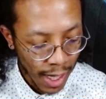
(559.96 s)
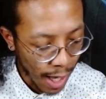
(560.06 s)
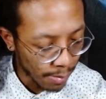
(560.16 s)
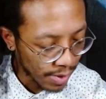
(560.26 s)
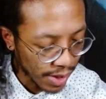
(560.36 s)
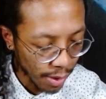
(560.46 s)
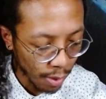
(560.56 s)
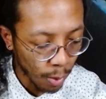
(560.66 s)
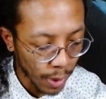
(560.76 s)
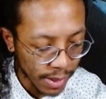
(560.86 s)
I'm still
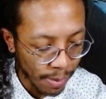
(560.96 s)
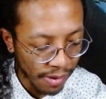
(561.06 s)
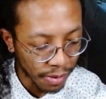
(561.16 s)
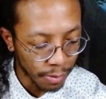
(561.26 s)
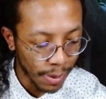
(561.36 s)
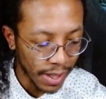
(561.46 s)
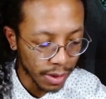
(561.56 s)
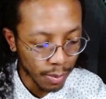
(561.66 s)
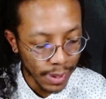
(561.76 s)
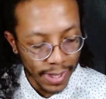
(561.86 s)
always baffled by
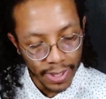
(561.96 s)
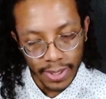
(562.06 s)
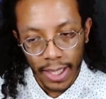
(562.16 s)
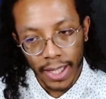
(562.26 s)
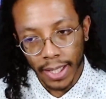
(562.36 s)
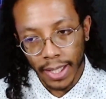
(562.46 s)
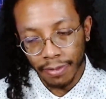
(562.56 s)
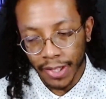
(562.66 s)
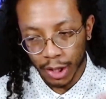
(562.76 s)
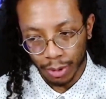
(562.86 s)
the way they
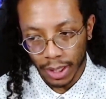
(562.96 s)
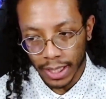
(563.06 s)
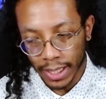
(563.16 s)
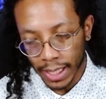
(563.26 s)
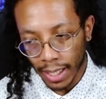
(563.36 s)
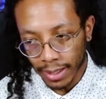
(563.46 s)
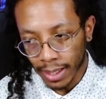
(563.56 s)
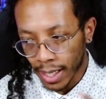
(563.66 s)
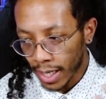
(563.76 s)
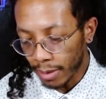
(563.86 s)
visually and
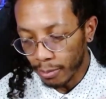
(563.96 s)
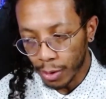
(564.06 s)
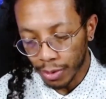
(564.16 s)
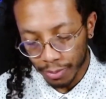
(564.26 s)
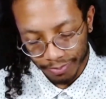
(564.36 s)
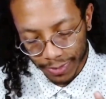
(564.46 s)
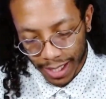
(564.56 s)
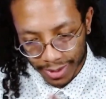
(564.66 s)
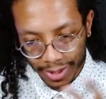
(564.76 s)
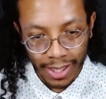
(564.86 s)

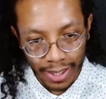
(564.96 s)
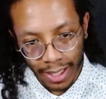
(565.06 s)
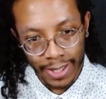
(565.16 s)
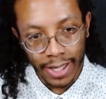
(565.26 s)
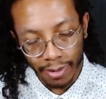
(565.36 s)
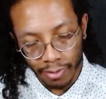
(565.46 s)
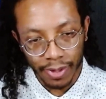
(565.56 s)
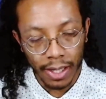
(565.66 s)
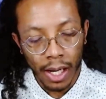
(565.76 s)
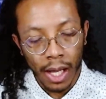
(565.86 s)
aesthetically and
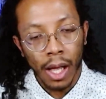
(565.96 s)
everything